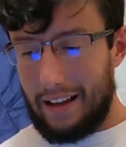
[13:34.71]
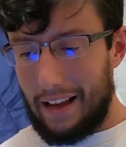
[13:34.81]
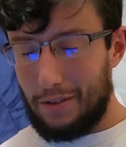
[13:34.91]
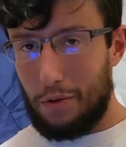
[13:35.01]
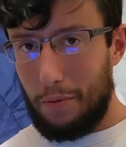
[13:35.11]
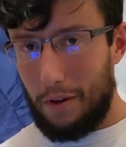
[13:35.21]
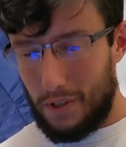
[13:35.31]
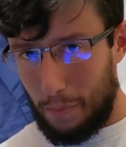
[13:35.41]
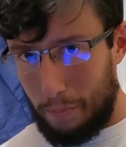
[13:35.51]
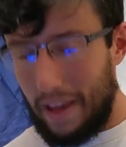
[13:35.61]
as a,
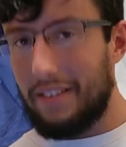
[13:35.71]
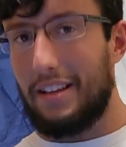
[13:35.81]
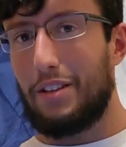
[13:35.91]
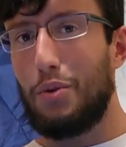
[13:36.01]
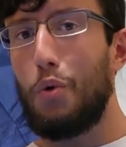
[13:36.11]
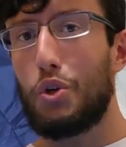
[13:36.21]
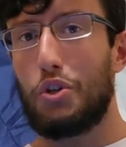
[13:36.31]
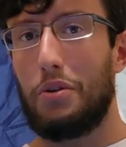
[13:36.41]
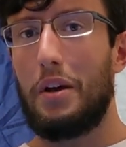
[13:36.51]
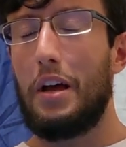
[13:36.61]
as a basic
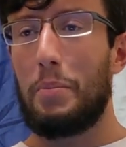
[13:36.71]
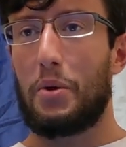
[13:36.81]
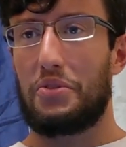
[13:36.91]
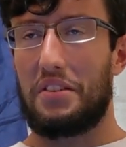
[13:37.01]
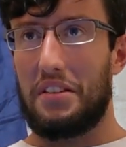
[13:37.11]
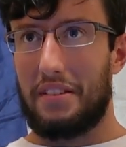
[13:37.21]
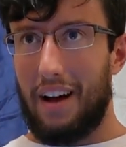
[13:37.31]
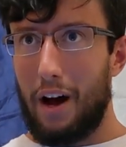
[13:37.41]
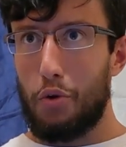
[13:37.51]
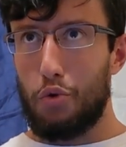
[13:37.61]
notion because this is
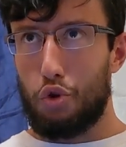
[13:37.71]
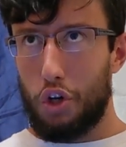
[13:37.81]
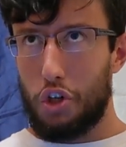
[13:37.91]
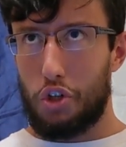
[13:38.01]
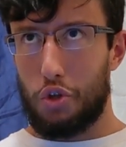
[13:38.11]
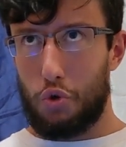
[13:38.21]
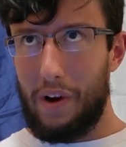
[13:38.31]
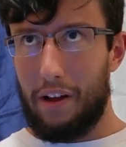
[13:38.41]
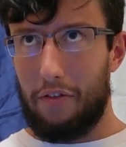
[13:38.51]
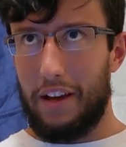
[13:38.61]
how you judge
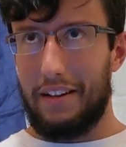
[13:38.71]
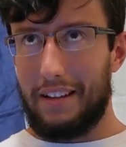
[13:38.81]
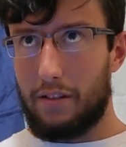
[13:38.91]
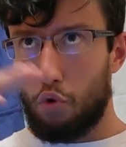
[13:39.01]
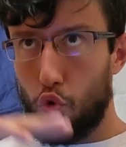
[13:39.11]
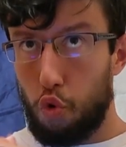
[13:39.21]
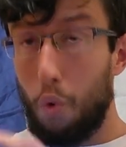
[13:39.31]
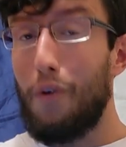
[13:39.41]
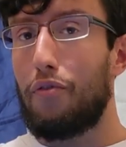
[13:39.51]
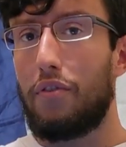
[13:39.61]
strength in its
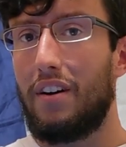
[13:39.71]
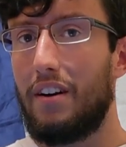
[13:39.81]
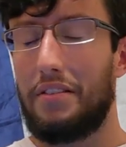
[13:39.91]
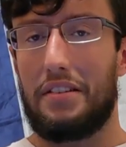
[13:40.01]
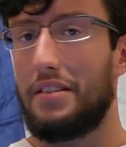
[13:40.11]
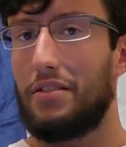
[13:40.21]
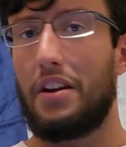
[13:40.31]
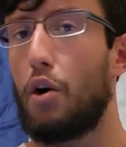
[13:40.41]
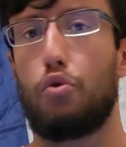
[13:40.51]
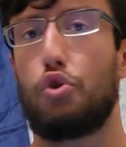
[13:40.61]
growth. This is
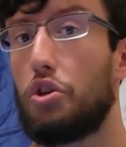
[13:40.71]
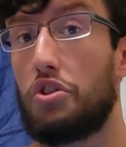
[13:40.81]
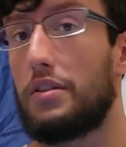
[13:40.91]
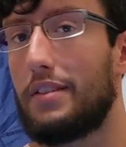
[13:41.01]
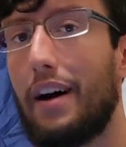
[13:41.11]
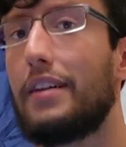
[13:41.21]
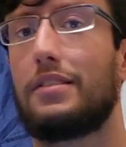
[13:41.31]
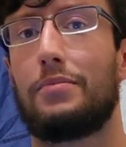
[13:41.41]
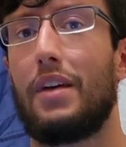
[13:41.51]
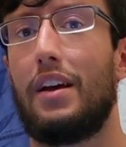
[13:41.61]
not how you judge
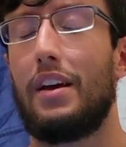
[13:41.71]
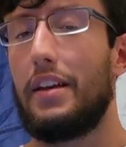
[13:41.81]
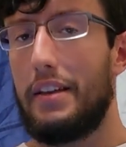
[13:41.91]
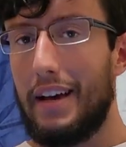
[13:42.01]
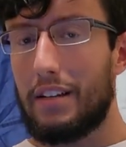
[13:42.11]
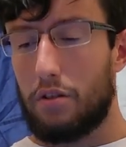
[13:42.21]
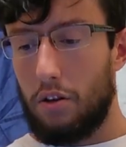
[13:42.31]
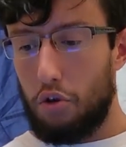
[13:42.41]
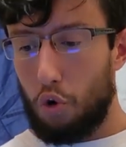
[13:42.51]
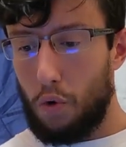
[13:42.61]
size. Yes,
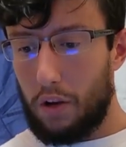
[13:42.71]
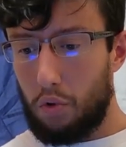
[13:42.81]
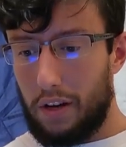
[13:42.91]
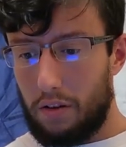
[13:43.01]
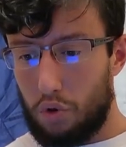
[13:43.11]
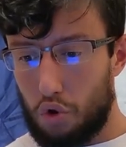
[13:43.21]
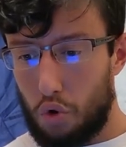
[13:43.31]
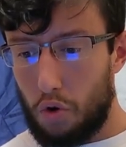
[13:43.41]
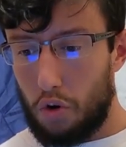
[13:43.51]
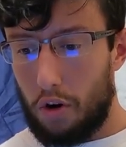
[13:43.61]
you're going to get
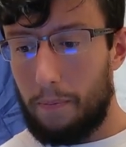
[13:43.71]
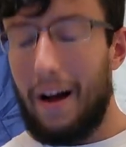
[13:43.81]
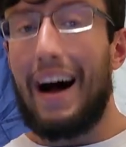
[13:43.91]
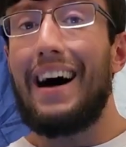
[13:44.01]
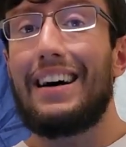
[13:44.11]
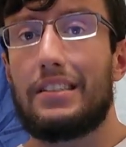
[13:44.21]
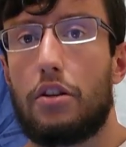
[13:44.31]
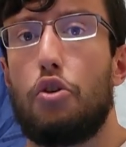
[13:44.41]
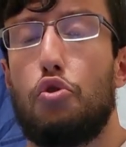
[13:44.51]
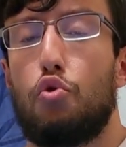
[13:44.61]
stronger as
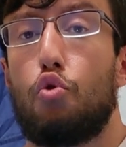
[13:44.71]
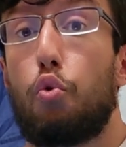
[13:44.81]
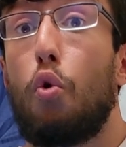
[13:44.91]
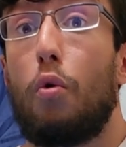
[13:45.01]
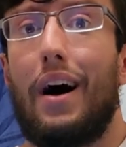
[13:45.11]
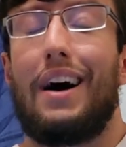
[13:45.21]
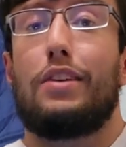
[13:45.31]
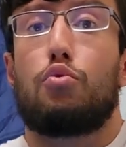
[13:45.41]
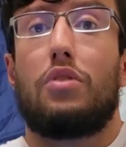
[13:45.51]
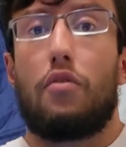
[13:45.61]
you grow,
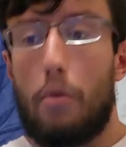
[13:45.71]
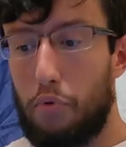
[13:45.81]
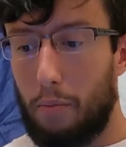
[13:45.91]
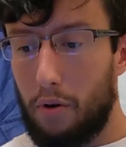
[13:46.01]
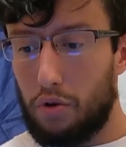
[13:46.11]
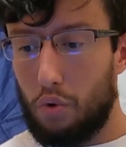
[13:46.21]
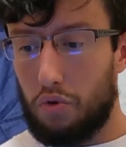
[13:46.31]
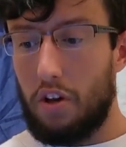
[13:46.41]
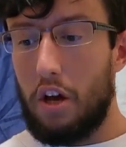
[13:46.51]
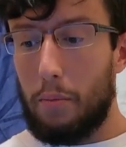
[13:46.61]
as you develop your
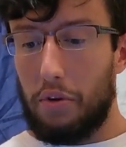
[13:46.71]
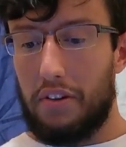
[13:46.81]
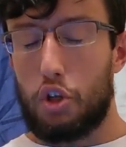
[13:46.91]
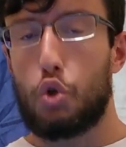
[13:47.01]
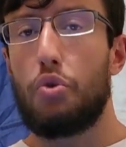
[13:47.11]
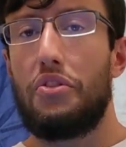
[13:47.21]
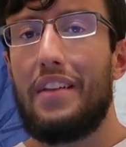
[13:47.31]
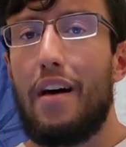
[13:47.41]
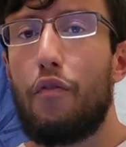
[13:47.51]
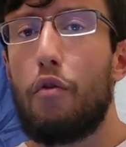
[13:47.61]
muscles. But this should
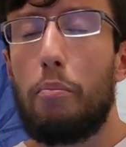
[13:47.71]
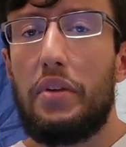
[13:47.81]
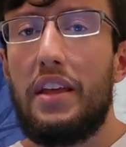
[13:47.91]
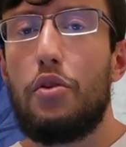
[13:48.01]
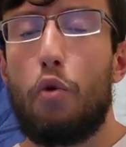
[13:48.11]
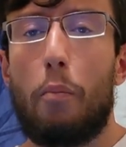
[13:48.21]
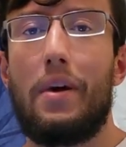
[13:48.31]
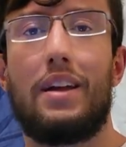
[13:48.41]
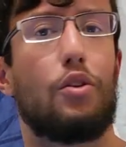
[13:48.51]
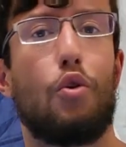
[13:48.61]
never be your
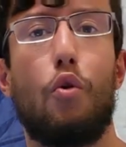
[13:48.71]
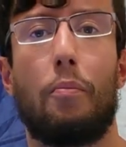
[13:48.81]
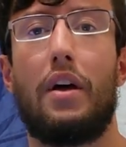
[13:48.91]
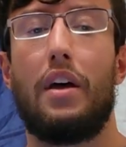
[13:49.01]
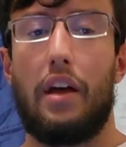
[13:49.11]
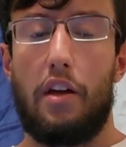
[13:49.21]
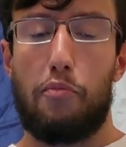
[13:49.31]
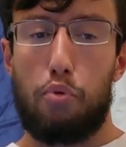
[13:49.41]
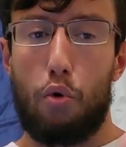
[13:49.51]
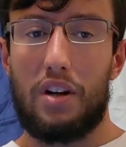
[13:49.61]
main goal. If
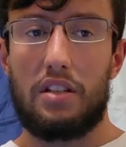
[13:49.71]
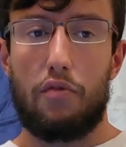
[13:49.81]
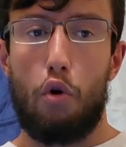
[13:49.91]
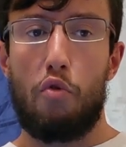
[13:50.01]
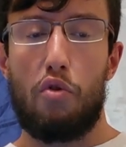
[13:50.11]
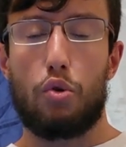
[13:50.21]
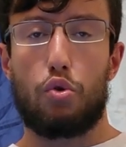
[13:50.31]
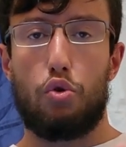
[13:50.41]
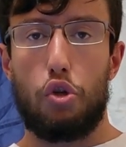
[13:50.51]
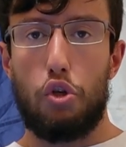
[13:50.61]
progressive overload
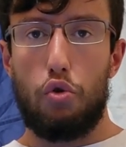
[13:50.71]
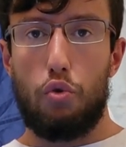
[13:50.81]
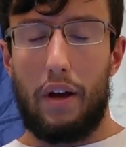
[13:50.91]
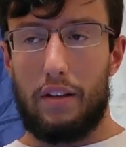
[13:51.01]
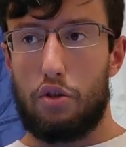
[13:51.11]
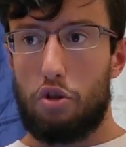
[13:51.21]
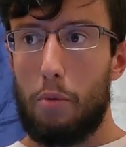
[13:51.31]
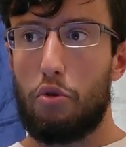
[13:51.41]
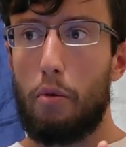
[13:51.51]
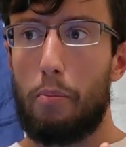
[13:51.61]
to you is
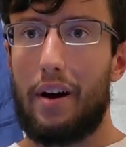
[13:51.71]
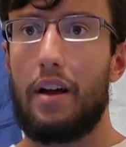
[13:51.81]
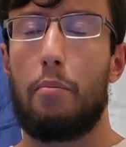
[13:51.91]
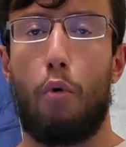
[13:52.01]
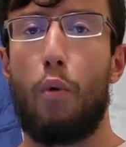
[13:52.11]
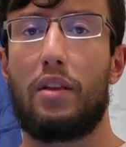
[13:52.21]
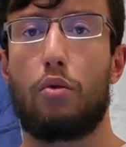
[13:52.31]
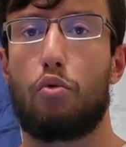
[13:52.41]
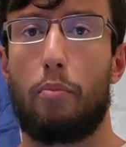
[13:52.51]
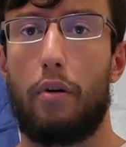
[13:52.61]
summed up by more weight
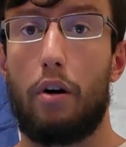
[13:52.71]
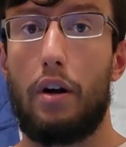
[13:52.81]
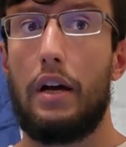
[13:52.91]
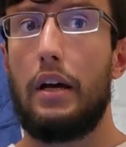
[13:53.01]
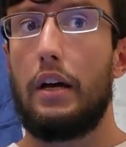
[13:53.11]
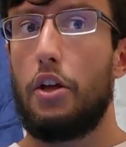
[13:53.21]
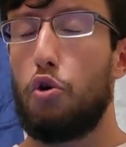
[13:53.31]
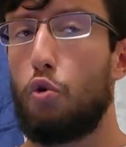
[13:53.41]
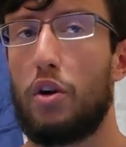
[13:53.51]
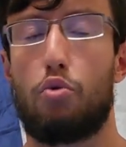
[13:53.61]
on the bar,
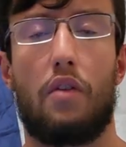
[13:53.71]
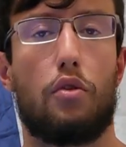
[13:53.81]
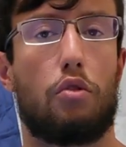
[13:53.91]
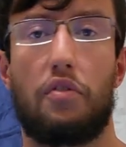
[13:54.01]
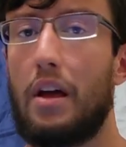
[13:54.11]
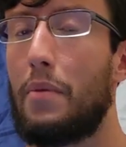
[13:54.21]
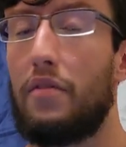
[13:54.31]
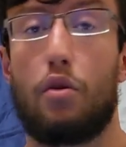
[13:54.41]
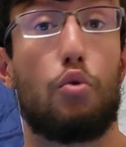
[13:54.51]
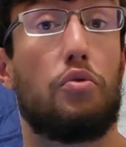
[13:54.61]
you're going to have a tough time
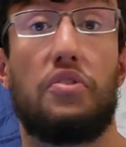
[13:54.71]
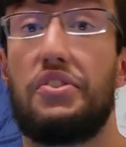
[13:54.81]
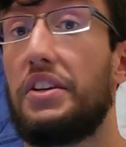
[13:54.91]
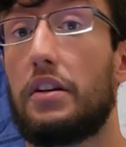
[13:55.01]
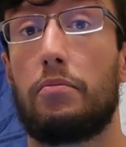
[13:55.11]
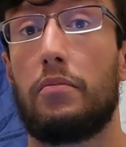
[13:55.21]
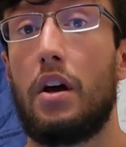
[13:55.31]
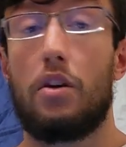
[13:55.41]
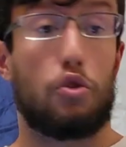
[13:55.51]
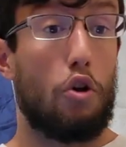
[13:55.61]
having a good physique.
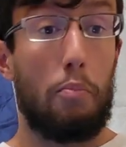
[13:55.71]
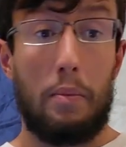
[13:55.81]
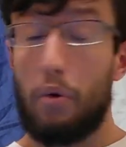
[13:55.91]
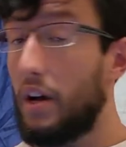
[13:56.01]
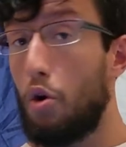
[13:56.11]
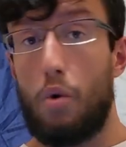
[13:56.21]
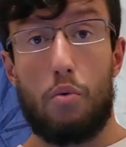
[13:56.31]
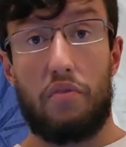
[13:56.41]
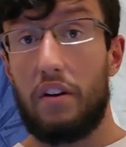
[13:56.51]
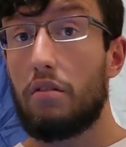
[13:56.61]
Some people get away
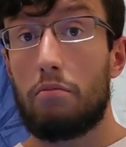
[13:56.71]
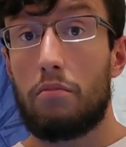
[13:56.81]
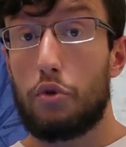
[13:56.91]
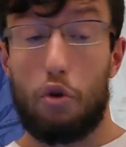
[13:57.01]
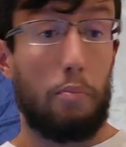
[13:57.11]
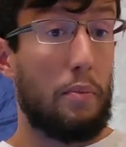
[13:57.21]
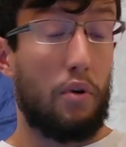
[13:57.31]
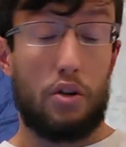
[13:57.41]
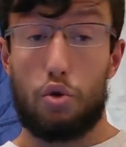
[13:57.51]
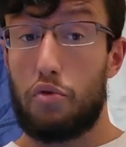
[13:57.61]
with it. Some people
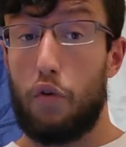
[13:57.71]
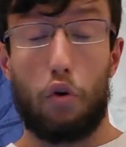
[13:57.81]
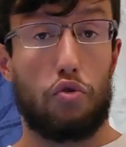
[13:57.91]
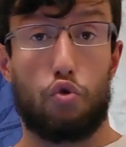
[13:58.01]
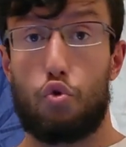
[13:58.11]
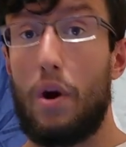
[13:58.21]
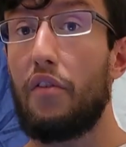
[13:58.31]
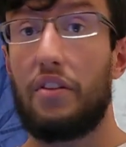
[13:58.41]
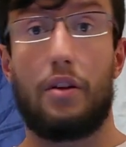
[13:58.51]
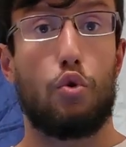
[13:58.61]
can just focus on
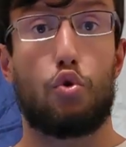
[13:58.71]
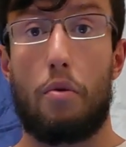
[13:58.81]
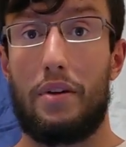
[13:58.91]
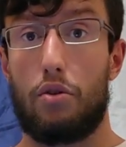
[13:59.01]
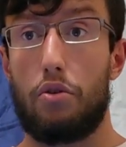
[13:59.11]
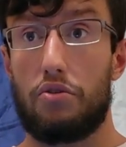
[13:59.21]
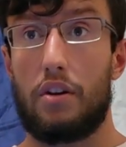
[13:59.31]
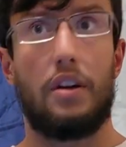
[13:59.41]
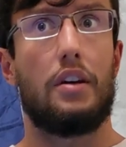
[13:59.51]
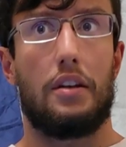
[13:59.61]
strength and they look tremendous.
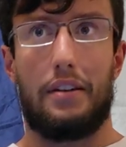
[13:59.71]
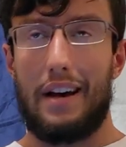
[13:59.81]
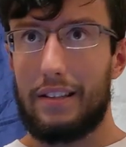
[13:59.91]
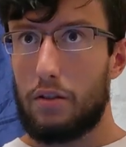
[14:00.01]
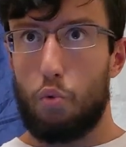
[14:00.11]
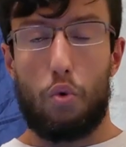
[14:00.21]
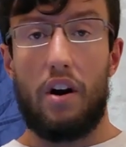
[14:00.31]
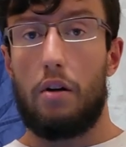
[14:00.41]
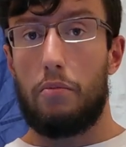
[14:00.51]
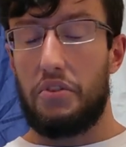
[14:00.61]
That's
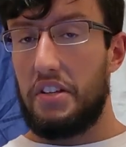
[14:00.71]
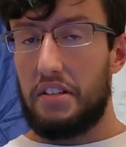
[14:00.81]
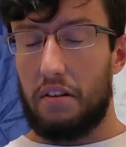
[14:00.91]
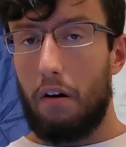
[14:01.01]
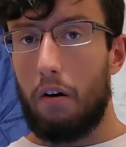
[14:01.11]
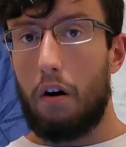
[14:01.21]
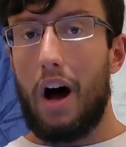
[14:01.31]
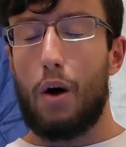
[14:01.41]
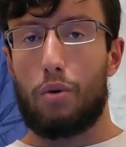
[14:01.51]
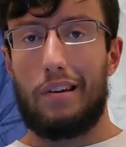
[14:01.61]
rare. These are
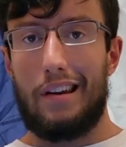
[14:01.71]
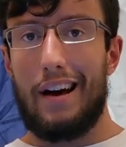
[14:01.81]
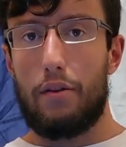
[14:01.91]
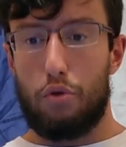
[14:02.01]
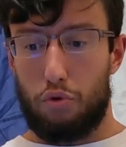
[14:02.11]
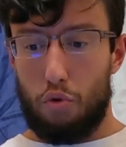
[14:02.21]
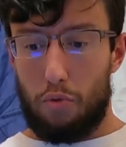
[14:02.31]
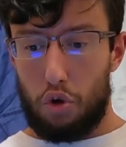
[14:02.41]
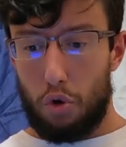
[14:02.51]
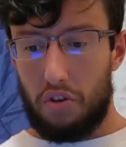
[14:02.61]
outliers. The
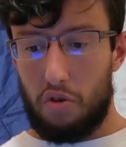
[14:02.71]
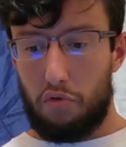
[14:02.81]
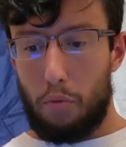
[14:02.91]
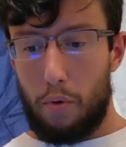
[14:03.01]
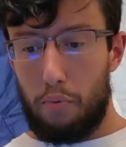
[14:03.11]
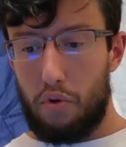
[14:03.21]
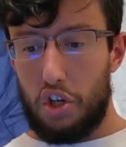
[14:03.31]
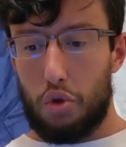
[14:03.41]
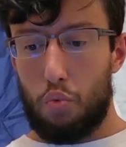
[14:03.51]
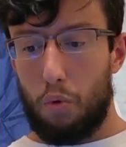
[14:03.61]
majority of the
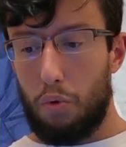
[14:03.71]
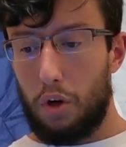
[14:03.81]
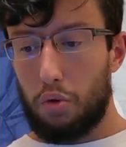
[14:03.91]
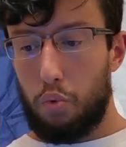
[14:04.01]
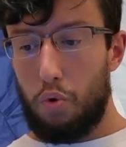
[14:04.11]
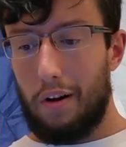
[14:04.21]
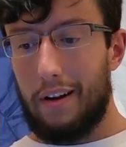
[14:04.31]
population will not work